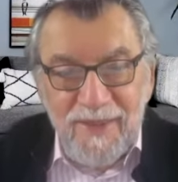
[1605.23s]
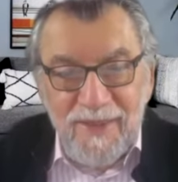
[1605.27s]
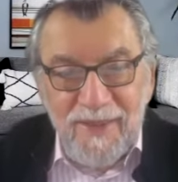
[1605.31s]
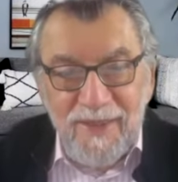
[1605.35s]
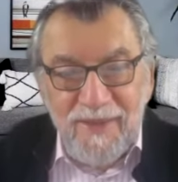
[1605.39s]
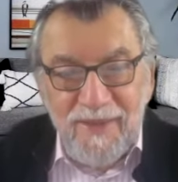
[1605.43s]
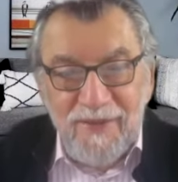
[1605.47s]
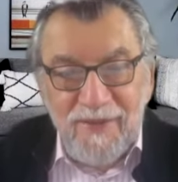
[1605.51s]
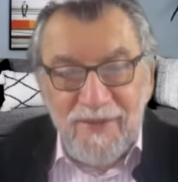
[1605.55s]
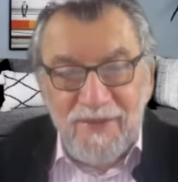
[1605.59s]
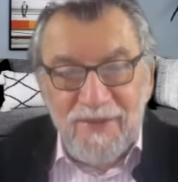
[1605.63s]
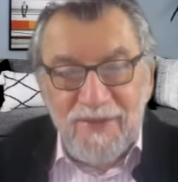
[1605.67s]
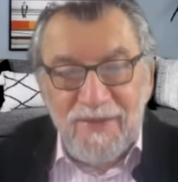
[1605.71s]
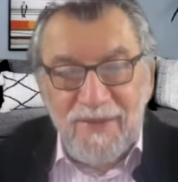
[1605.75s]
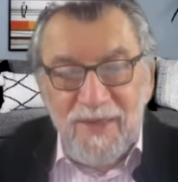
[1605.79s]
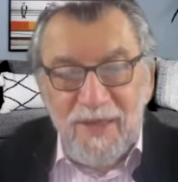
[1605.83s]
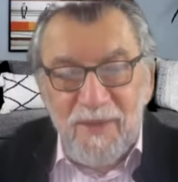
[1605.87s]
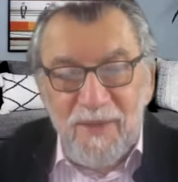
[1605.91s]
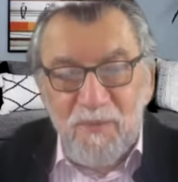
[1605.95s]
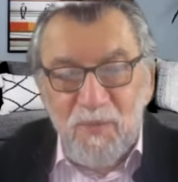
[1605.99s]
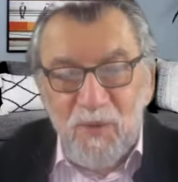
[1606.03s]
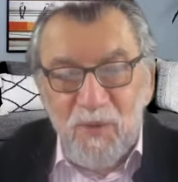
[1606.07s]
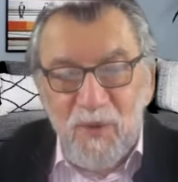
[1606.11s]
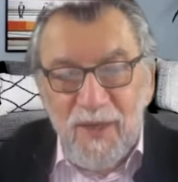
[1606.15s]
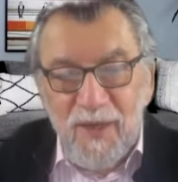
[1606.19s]
In the
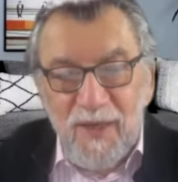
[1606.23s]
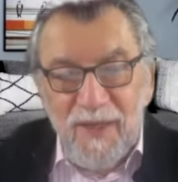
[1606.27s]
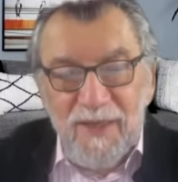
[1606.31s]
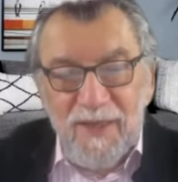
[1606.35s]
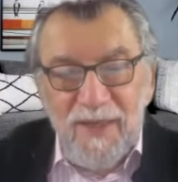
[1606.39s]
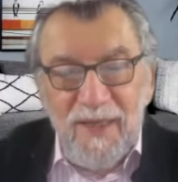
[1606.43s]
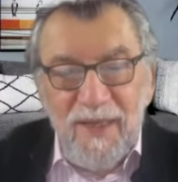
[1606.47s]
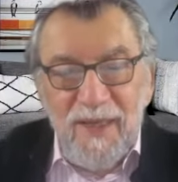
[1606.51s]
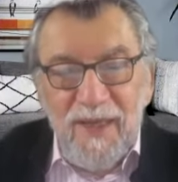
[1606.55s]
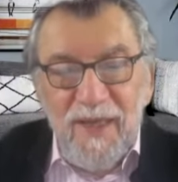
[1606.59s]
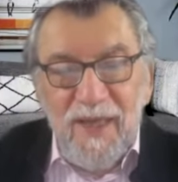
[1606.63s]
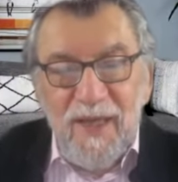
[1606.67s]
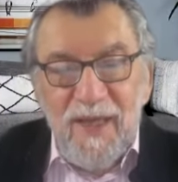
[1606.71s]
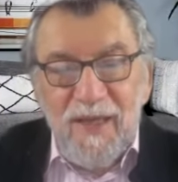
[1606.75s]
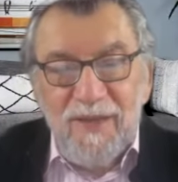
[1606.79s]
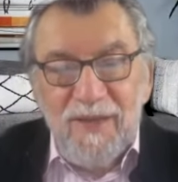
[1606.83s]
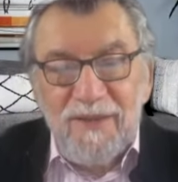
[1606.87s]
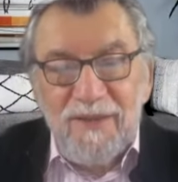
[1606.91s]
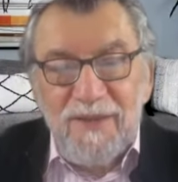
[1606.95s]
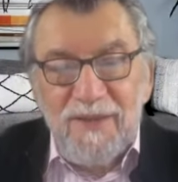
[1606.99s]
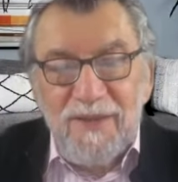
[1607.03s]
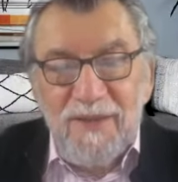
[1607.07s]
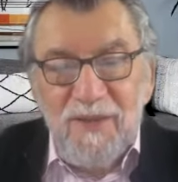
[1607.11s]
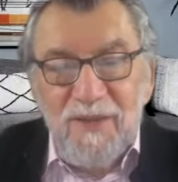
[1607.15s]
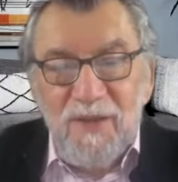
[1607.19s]
same way,
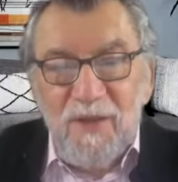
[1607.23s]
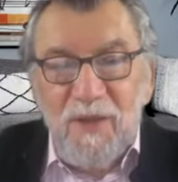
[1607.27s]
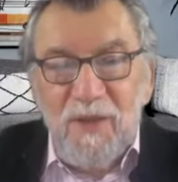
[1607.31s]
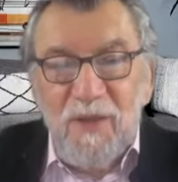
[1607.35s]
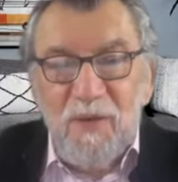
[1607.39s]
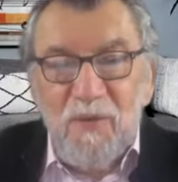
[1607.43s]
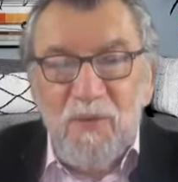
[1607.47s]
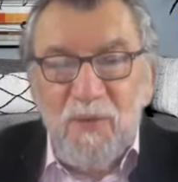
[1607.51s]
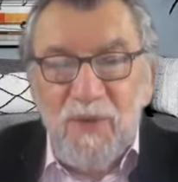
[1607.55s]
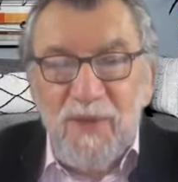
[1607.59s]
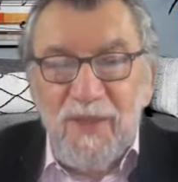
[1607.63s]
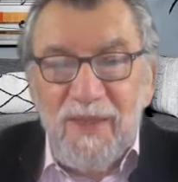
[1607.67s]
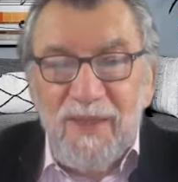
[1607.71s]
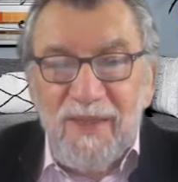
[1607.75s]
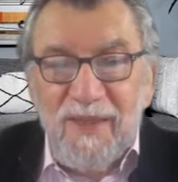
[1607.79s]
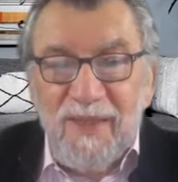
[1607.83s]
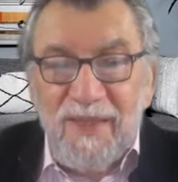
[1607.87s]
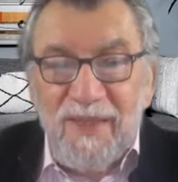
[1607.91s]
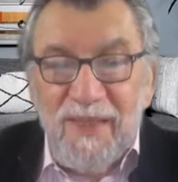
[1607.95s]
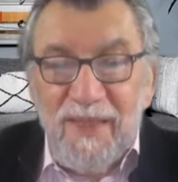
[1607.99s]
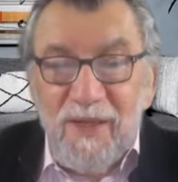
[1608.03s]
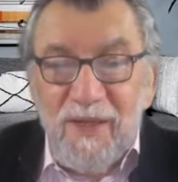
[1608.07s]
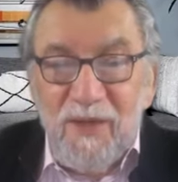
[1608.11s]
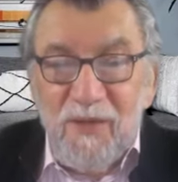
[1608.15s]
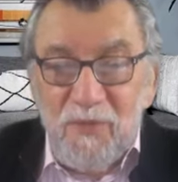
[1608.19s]
until we
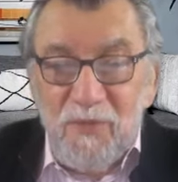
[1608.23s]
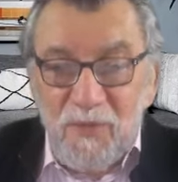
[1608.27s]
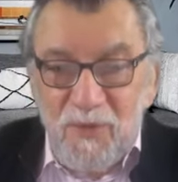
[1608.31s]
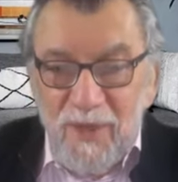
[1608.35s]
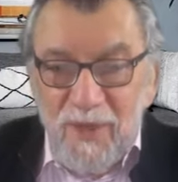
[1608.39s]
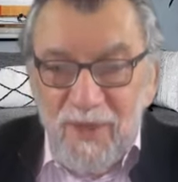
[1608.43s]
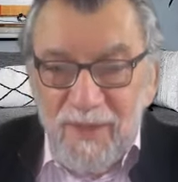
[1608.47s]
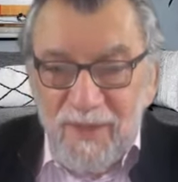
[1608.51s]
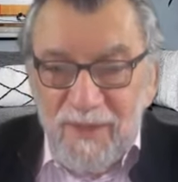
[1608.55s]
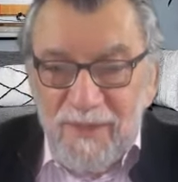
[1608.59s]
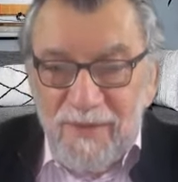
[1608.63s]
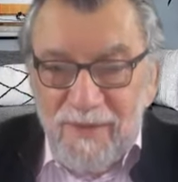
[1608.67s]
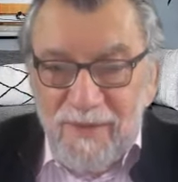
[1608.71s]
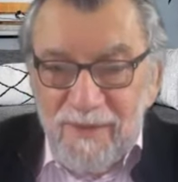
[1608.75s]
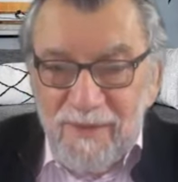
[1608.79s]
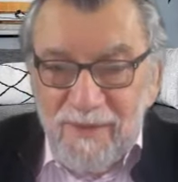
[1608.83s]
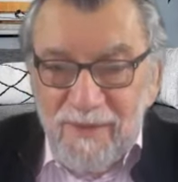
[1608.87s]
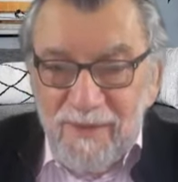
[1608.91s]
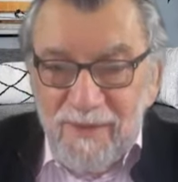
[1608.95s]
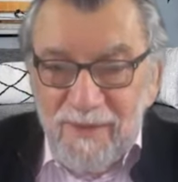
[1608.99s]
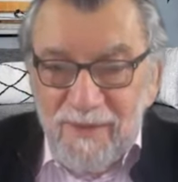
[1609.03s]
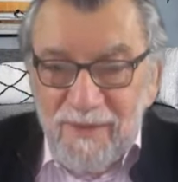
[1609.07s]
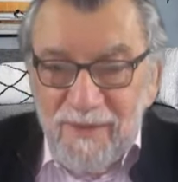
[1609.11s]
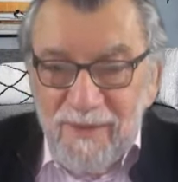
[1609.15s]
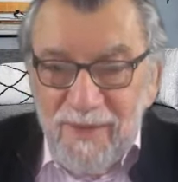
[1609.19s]
think right,
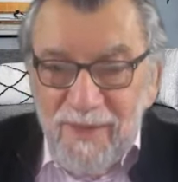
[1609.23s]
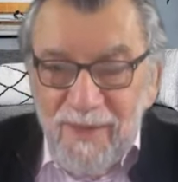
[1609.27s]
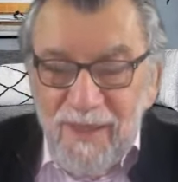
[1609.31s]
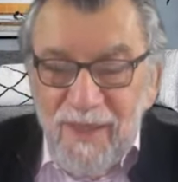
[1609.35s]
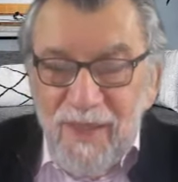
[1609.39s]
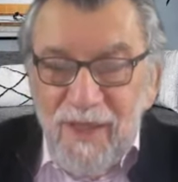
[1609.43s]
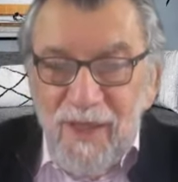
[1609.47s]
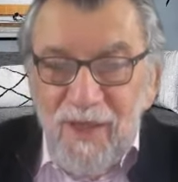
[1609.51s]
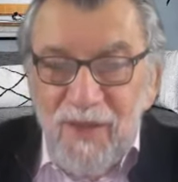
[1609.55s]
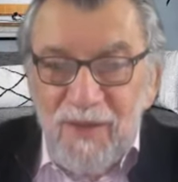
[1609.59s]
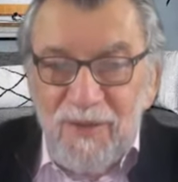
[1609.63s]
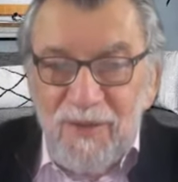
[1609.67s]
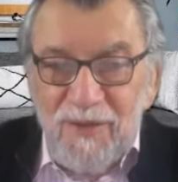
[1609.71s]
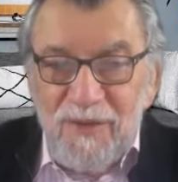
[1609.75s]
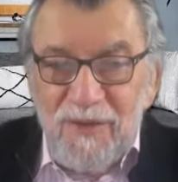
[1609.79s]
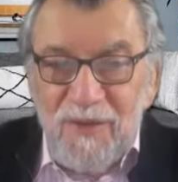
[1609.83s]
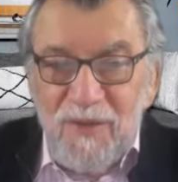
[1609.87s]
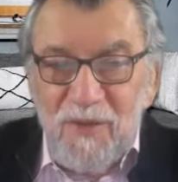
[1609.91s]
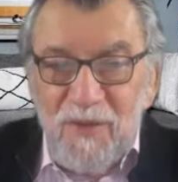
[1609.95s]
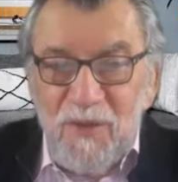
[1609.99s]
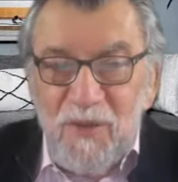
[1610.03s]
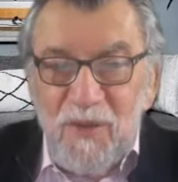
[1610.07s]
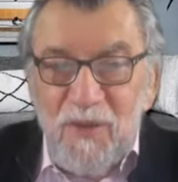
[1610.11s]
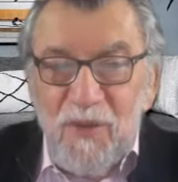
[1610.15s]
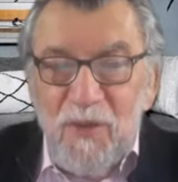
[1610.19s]

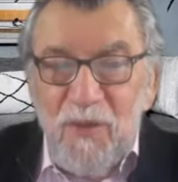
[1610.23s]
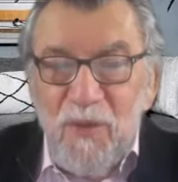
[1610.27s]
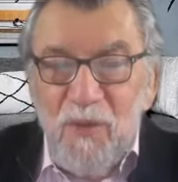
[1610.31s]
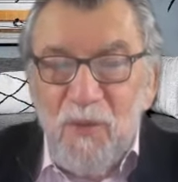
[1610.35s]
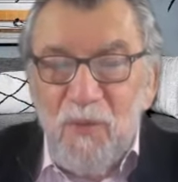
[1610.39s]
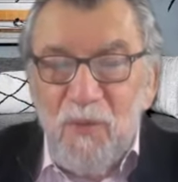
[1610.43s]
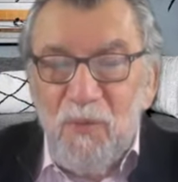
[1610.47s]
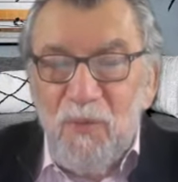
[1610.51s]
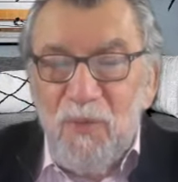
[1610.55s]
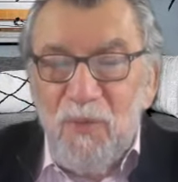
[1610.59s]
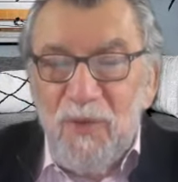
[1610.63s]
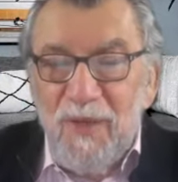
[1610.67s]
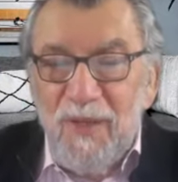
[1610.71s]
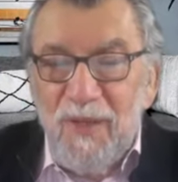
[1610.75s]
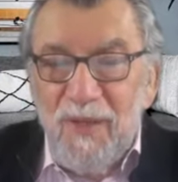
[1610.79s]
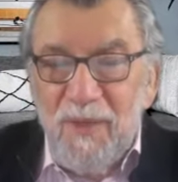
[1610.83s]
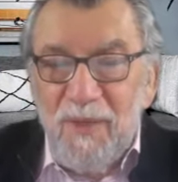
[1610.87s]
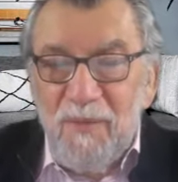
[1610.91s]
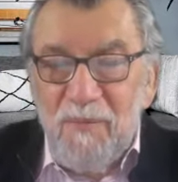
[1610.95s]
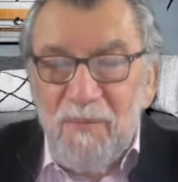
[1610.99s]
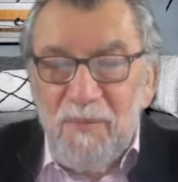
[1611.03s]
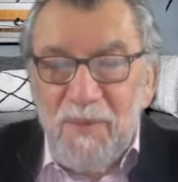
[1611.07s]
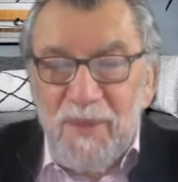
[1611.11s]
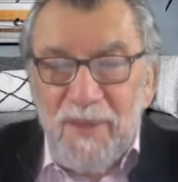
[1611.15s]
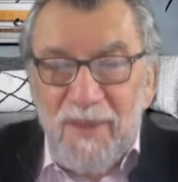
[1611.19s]
until we
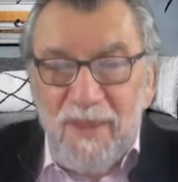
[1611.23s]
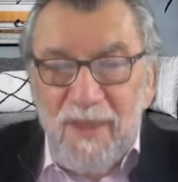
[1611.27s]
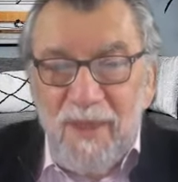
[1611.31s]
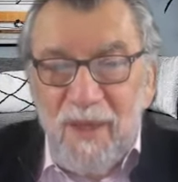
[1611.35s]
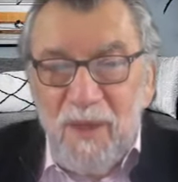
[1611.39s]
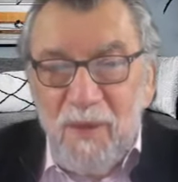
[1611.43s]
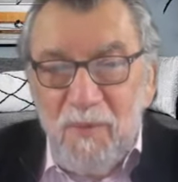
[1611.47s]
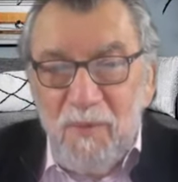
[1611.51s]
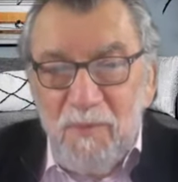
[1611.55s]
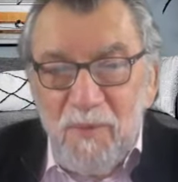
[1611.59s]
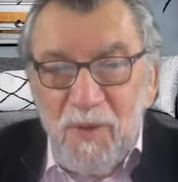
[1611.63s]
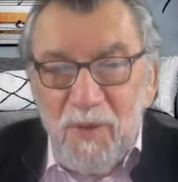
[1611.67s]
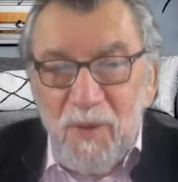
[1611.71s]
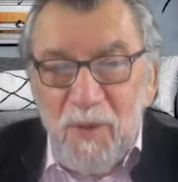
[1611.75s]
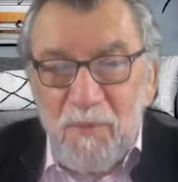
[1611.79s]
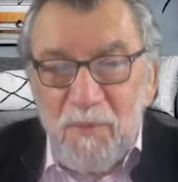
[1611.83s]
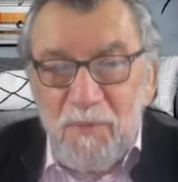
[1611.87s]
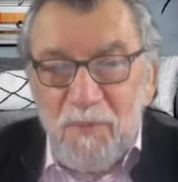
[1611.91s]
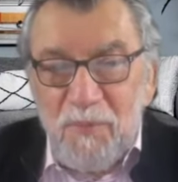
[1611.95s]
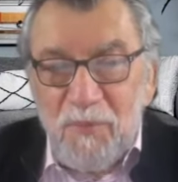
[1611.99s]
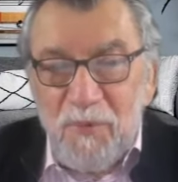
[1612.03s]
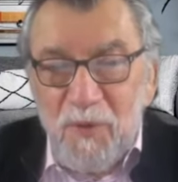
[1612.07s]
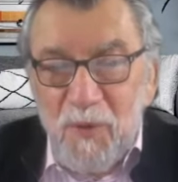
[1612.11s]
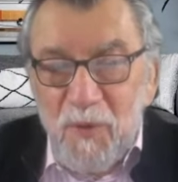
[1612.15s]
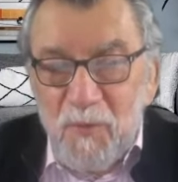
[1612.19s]
become
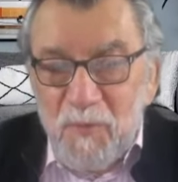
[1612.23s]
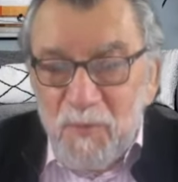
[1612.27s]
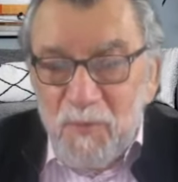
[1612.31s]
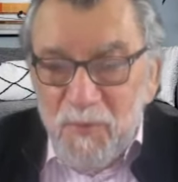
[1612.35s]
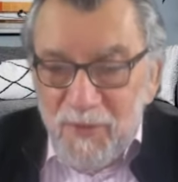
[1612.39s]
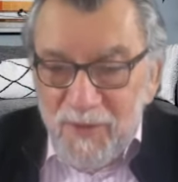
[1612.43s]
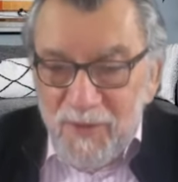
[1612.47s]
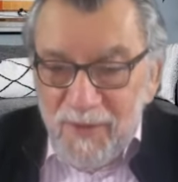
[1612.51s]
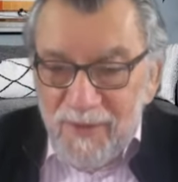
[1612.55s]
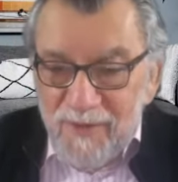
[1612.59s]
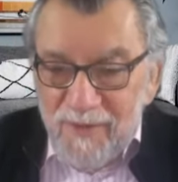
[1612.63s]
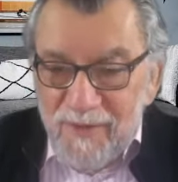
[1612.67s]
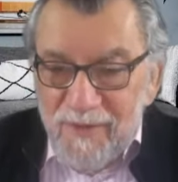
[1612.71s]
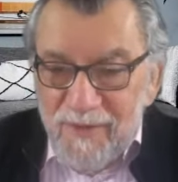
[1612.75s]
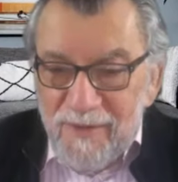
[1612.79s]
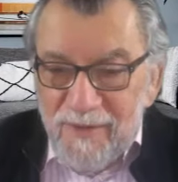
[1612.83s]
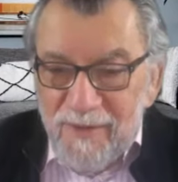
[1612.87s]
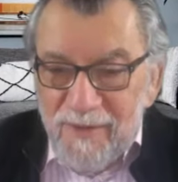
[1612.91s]
appropriate,